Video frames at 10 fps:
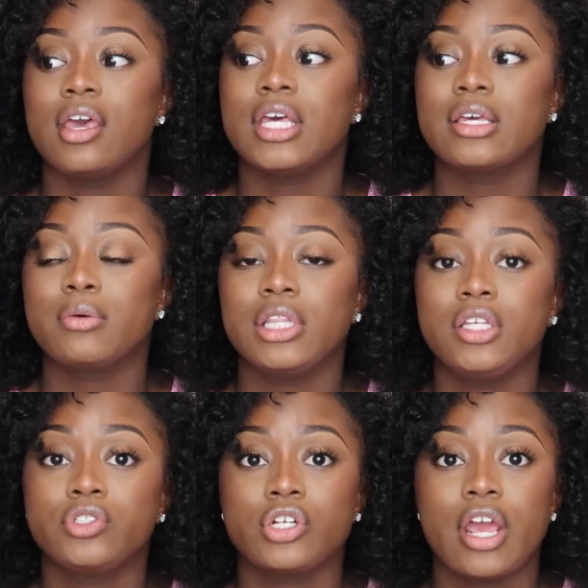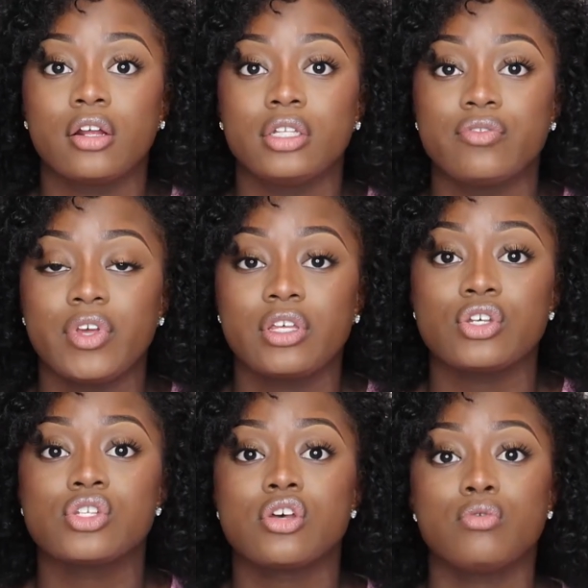It leaves your hair
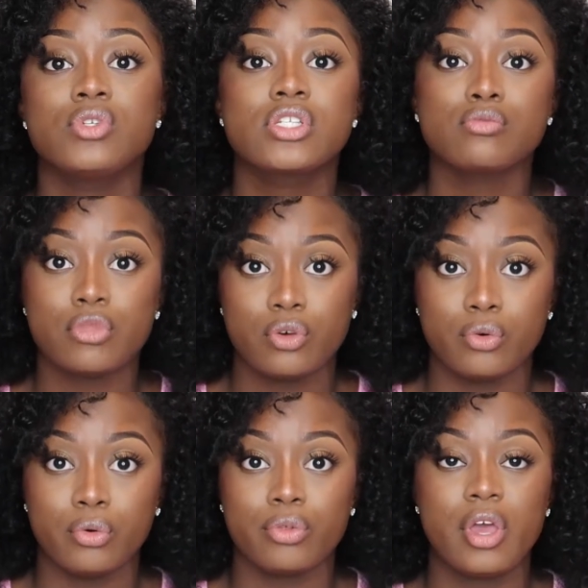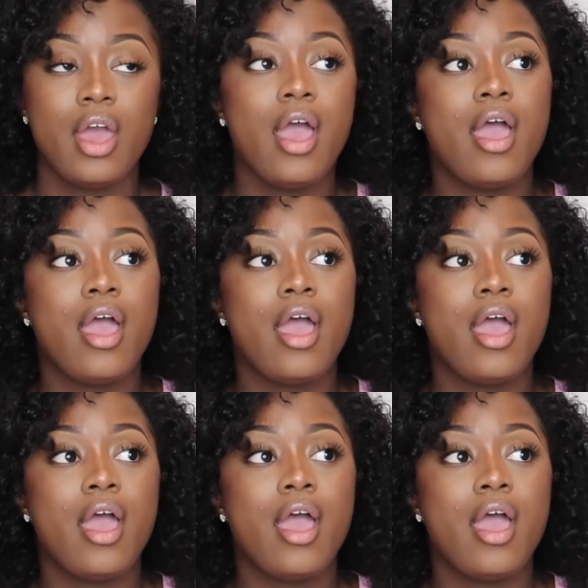feeling so smooth,